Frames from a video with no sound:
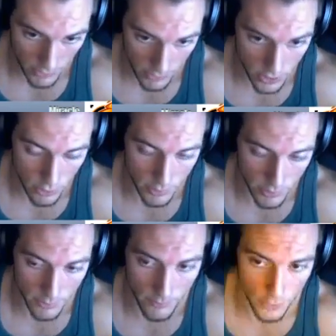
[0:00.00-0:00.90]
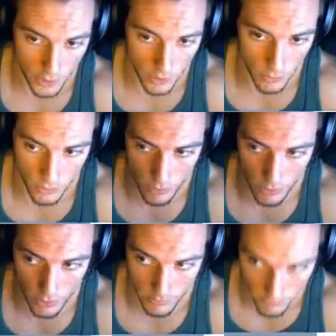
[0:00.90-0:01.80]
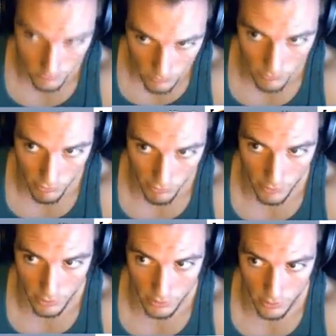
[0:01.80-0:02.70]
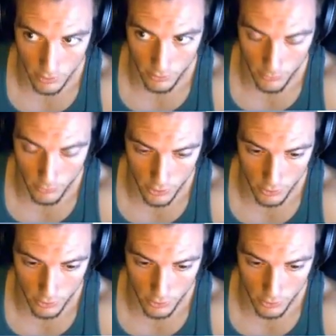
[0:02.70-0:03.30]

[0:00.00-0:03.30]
Serpent, you're going to want to run Lifelink Dogs for sure,